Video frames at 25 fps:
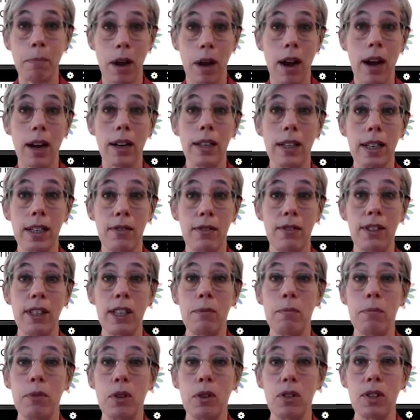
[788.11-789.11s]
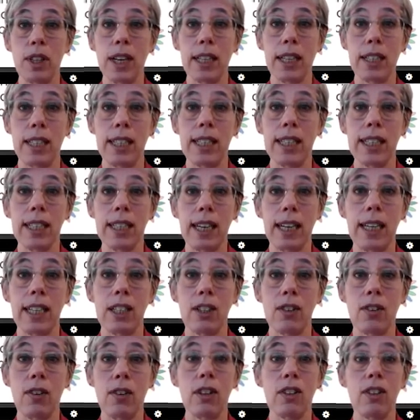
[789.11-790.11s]
partners for this project, is
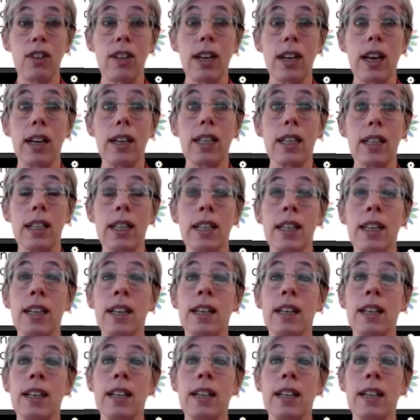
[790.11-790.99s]
King's College London.